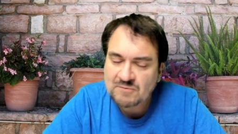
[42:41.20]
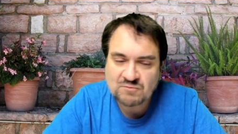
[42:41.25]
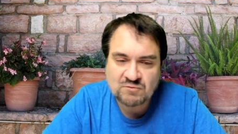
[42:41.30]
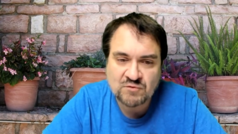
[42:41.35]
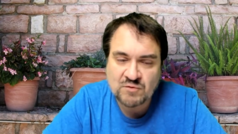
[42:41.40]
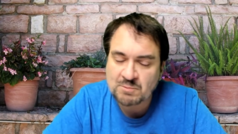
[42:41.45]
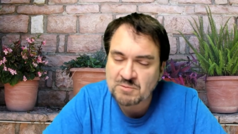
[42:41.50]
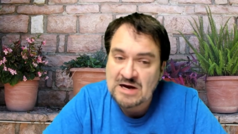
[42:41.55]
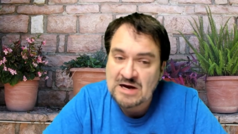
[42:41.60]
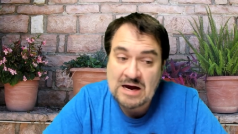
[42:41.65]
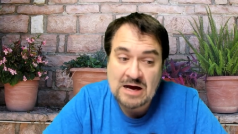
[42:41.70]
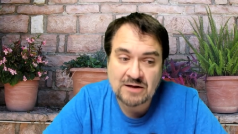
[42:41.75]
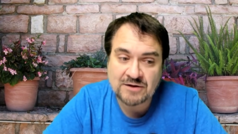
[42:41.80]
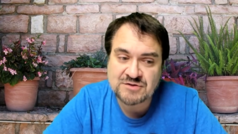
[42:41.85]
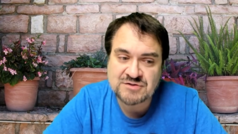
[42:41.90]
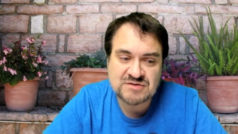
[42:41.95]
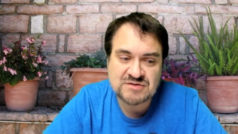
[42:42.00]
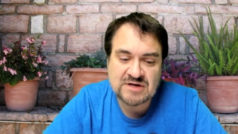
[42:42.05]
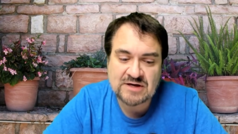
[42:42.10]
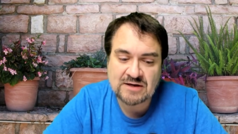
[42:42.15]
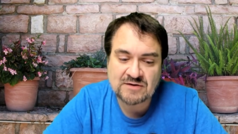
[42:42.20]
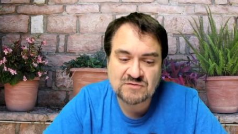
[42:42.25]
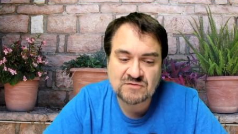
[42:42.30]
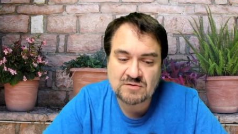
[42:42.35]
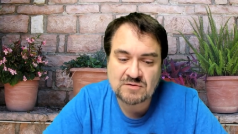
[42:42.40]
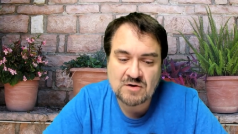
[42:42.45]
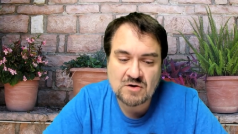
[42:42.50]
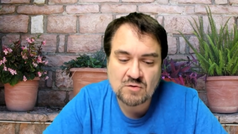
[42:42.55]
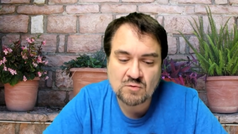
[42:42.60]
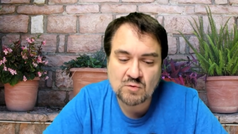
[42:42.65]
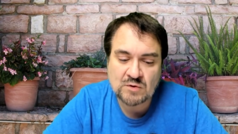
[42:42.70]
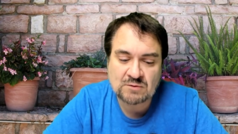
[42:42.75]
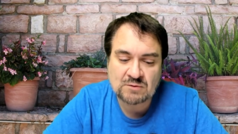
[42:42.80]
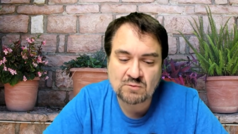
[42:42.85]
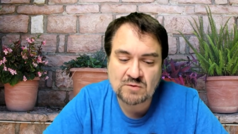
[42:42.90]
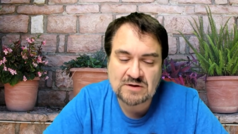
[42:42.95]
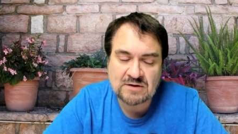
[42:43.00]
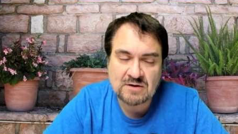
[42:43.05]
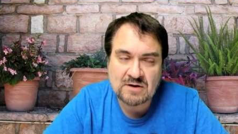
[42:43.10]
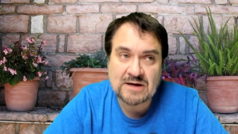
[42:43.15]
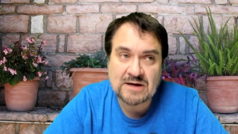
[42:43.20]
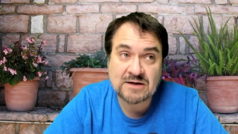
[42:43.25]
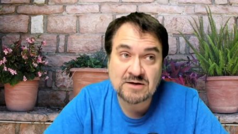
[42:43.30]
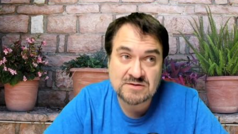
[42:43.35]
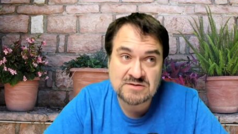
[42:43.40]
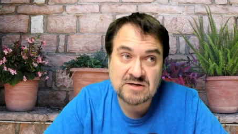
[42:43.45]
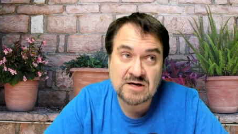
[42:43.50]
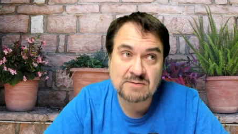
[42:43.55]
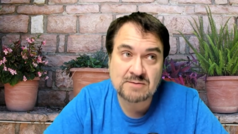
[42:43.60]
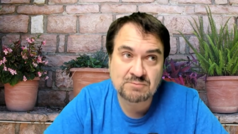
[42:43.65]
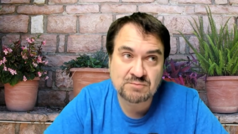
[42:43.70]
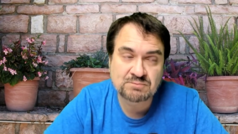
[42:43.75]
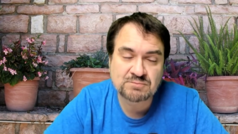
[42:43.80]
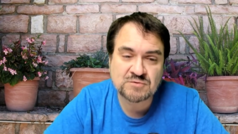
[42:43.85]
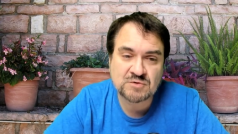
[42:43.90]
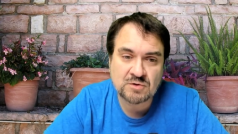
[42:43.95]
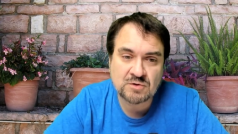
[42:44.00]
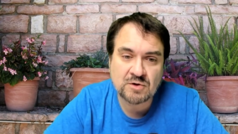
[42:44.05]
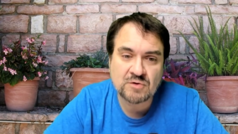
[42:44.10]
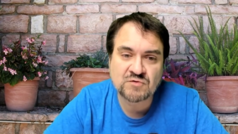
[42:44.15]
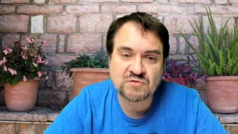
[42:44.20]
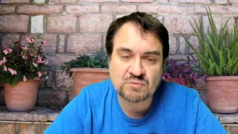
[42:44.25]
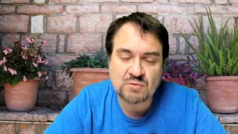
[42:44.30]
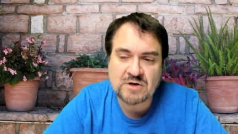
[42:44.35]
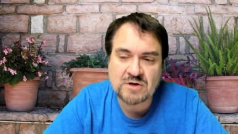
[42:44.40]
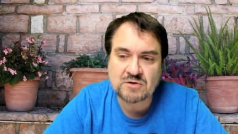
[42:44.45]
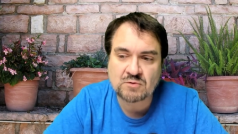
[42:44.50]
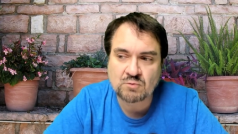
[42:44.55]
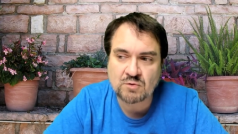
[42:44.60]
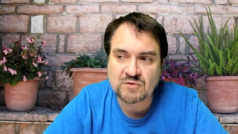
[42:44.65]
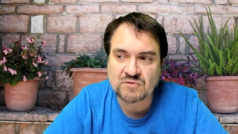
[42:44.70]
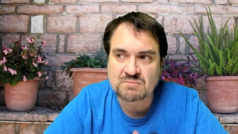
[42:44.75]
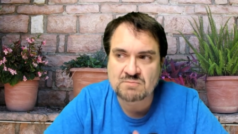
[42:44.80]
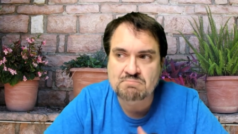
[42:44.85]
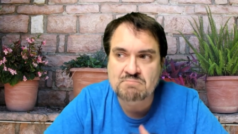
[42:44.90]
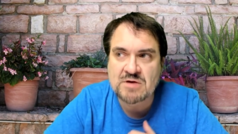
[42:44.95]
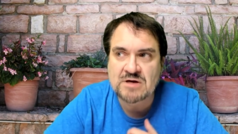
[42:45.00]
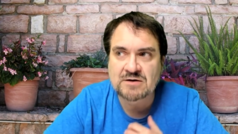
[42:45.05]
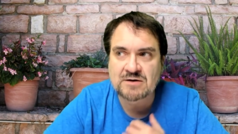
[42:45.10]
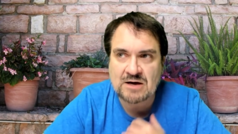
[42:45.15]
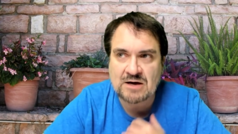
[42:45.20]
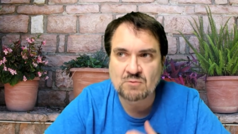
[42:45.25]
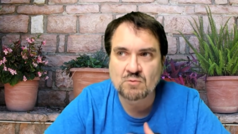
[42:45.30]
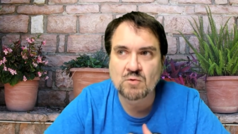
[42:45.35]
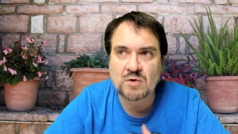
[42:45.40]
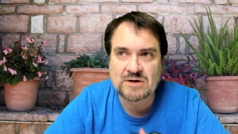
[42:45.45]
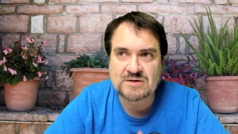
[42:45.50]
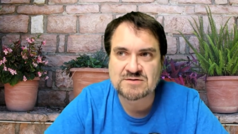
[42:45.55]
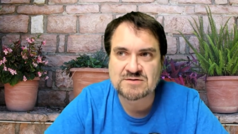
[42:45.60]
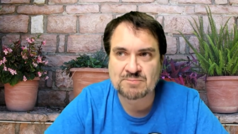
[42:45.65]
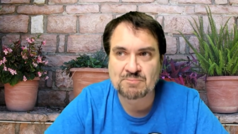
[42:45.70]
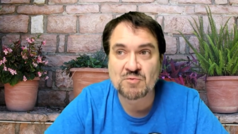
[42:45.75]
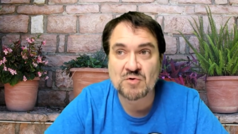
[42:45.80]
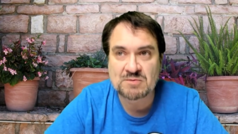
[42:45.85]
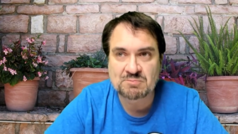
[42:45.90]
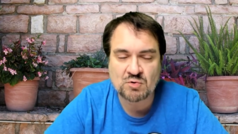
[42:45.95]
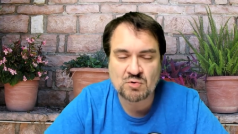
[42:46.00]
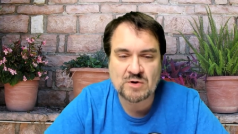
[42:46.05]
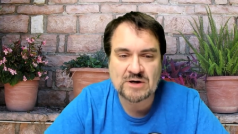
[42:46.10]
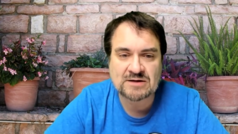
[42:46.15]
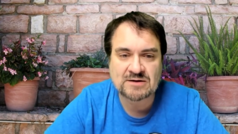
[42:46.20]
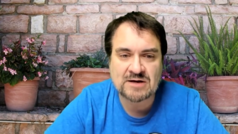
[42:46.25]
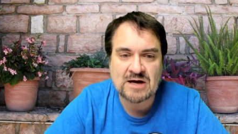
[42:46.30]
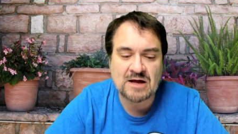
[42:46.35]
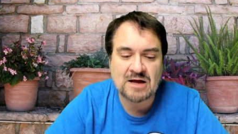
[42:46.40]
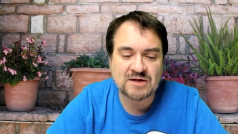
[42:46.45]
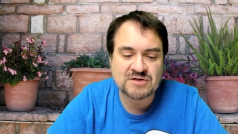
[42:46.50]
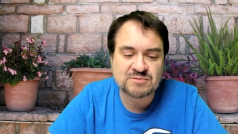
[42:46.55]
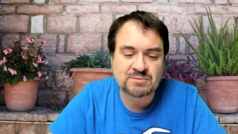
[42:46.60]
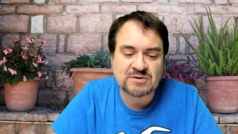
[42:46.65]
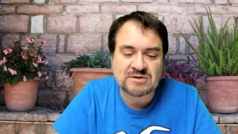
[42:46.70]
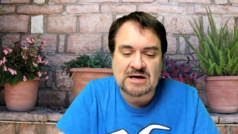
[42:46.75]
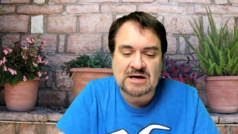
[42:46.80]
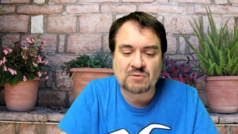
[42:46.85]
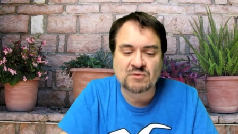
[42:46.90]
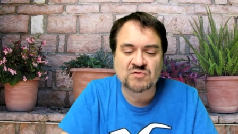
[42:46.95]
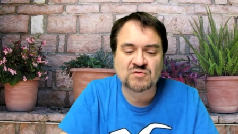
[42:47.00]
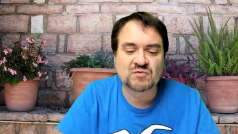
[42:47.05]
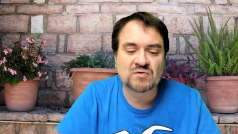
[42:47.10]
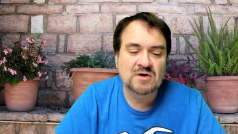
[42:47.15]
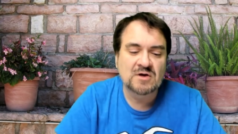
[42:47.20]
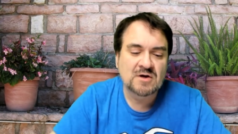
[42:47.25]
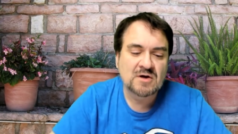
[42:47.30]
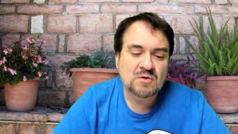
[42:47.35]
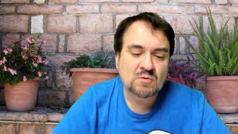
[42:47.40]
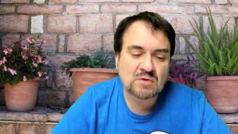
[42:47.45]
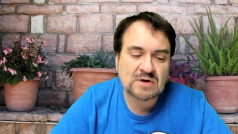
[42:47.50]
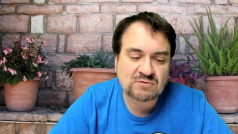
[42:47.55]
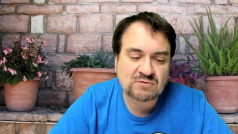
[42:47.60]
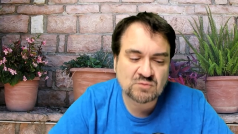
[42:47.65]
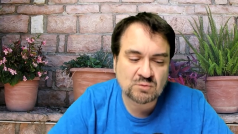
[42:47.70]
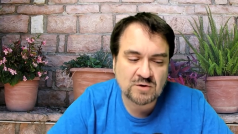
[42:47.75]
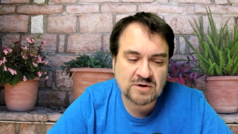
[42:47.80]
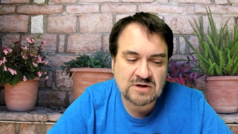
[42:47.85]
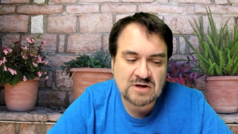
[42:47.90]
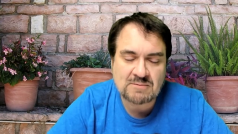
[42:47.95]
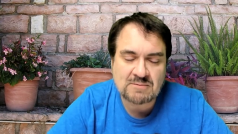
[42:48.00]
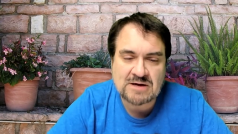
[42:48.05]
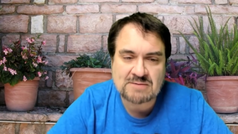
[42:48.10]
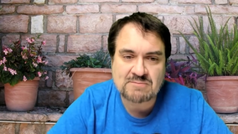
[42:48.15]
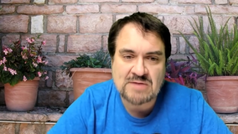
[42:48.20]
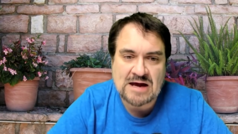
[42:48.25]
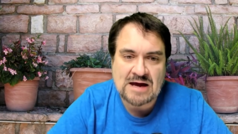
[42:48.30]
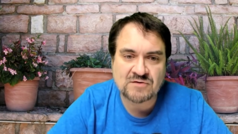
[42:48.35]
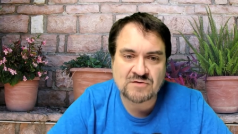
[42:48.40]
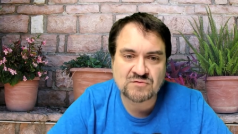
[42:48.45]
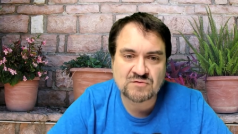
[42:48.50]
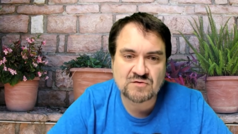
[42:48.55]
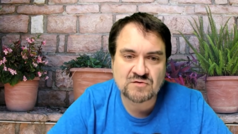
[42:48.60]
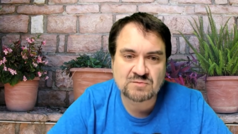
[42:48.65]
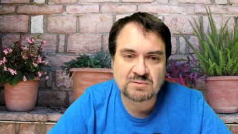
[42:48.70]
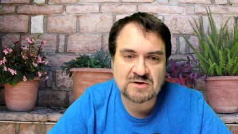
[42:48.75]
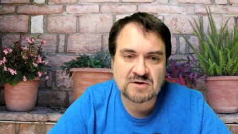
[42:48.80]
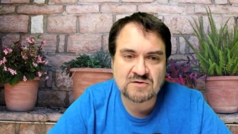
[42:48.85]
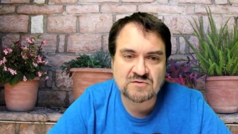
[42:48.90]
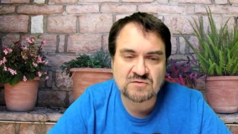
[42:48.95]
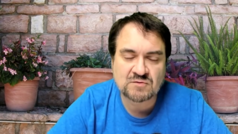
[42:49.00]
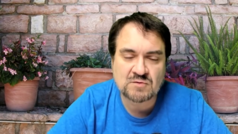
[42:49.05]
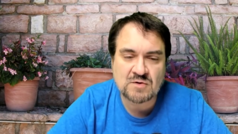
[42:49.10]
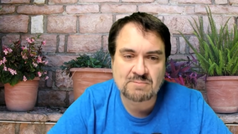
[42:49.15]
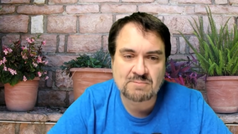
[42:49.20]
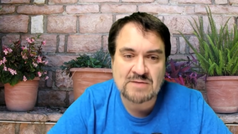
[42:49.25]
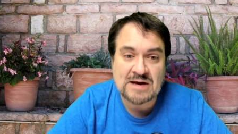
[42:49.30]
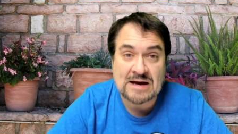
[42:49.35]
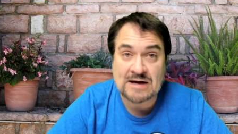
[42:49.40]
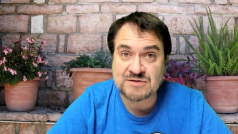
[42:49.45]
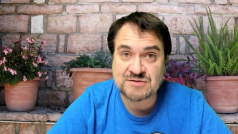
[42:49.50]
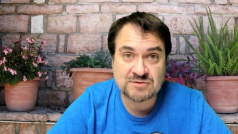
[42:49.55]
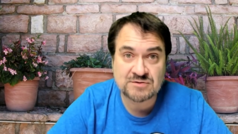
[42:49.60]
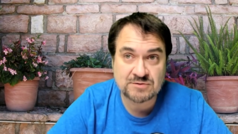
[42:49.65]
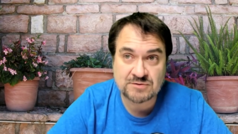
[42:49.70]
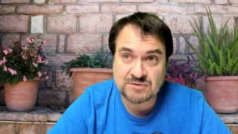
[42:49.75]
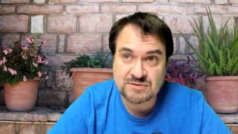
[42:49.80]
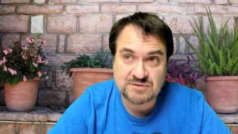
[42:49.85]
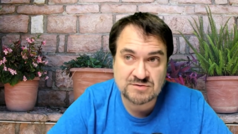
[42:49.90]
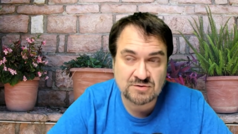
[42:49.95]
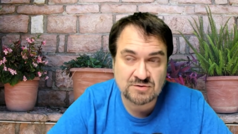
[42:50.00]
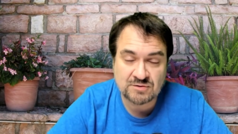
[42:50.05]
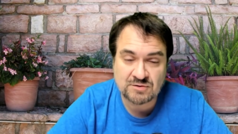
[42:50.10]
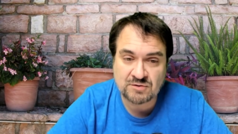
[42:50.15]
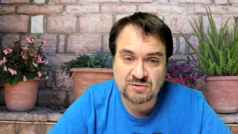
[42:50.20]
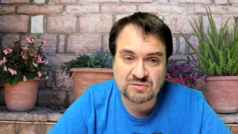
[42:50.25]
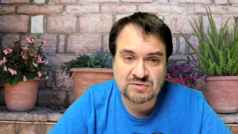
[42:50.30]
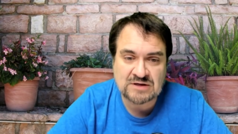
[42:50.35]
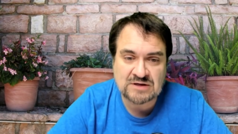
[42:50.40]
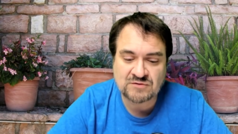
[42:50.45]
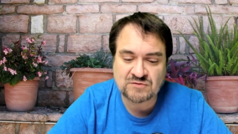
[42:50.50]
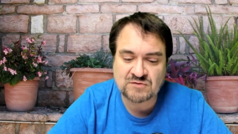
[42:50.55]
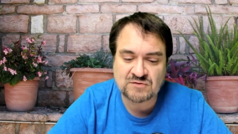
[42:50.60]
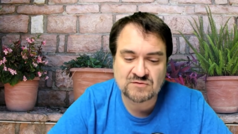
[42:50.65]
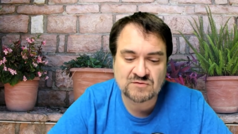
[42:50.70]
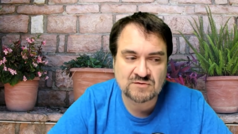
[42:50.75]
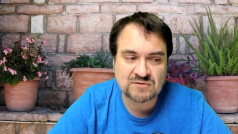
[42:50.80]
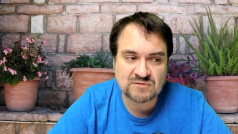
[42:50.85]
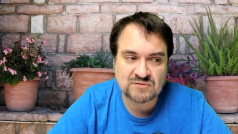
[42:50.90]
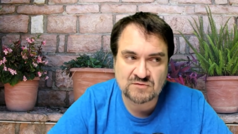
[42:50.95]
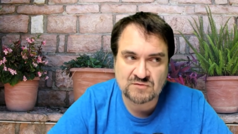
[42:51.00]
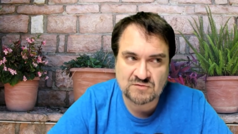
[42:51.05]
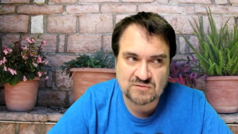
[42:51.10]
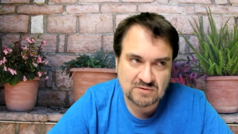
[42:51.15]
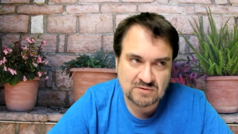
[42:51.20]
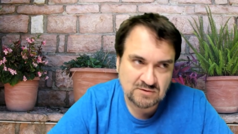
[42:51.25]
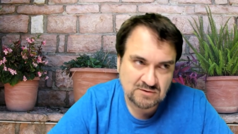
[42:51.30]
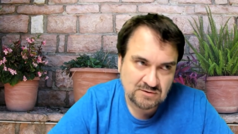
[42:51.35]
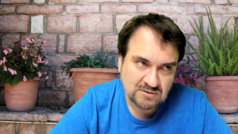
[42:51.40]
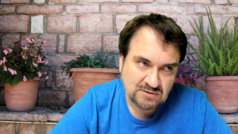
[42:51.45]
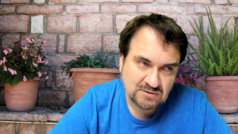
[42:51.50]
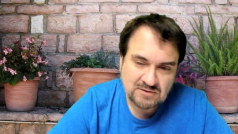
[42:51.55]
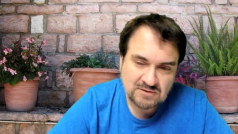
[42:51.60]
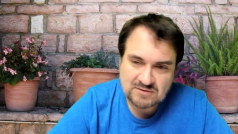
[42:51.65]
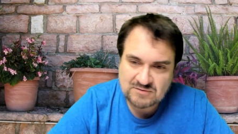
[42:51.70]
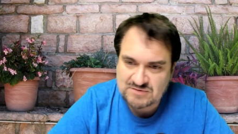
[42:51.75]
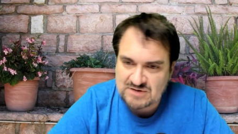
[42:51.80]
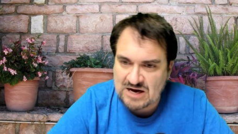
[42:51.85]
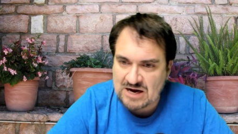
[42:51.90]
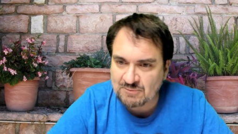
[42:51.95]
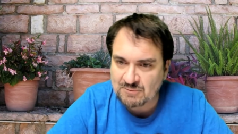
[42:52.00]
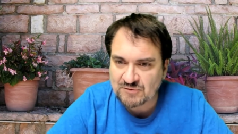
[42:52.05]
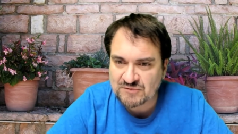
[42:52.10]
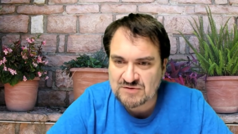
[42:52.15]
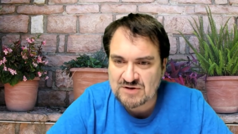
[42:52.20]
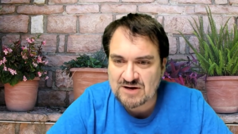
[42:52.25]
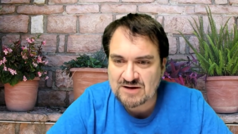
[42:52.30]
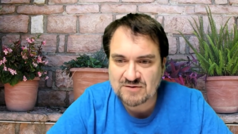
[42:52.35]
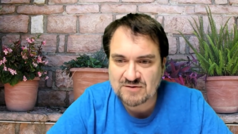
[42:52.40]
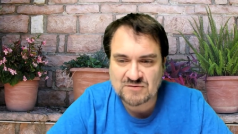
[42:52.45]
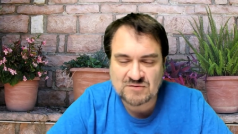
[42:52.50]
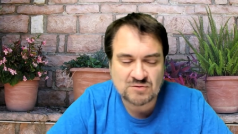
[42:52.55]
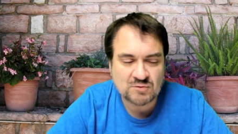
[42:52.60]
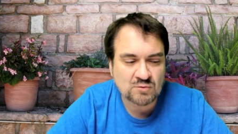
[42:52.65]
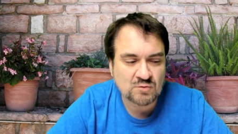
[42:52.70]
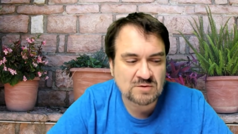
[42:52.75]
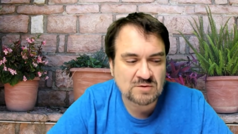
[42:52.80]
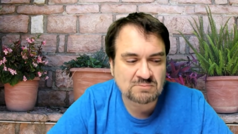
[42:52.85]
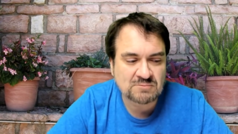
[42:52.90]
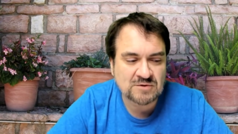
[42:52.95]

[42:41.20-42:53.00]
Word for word: From college days, you know, we, we I could type close to 100 words a minute at one one point in college, but that was when I was working on my master's because a master's, your, your thesis is Dom will tell you too.